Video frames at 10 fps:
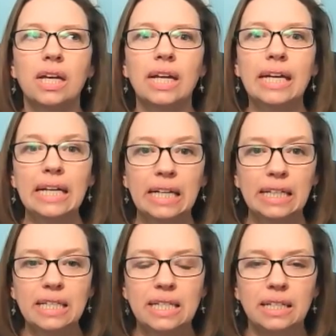
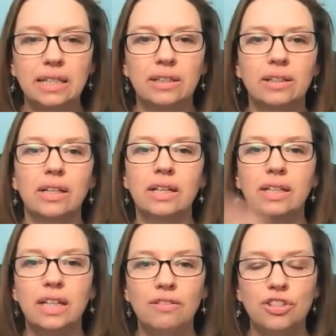and
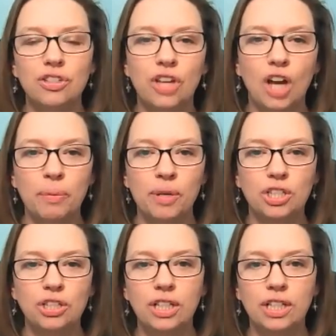it gives you the
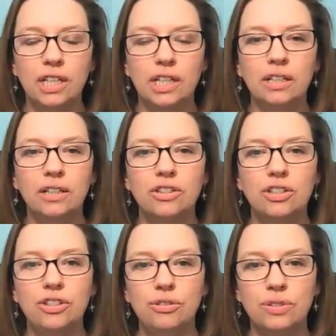opportunity to
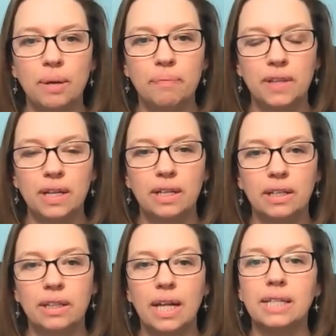do something
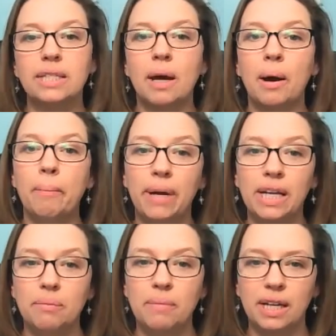that's a
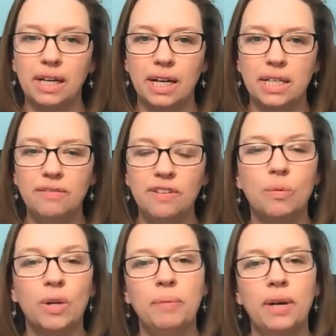money-making activity.
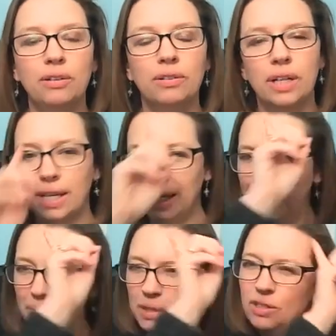What about, and
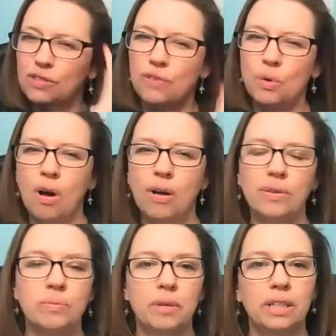I'm going to use phone
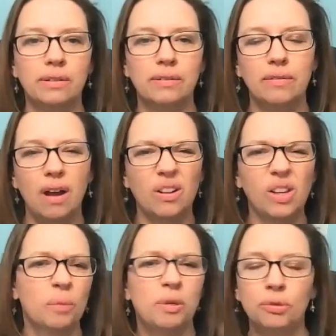calls, but not a
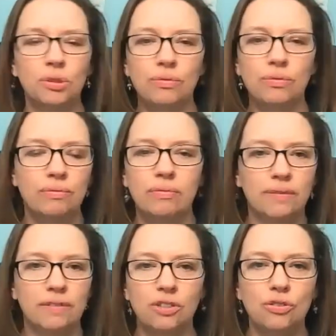lot of people
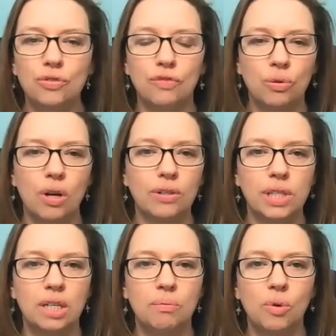even use phone calls
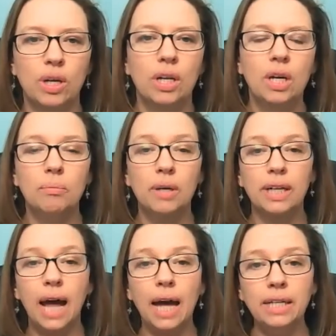anymore,
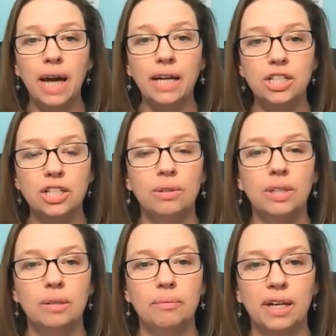but I do
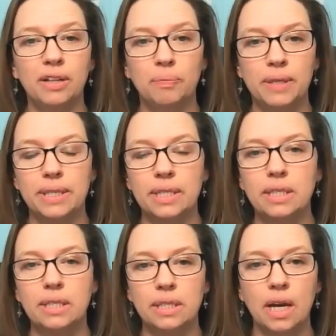in my other
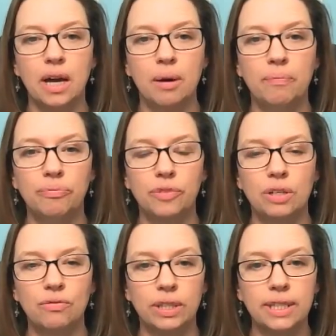business,
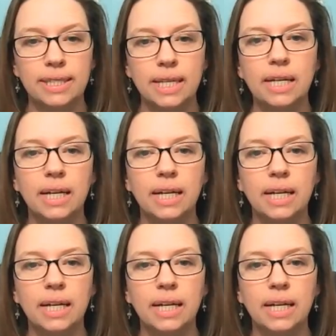in real estate.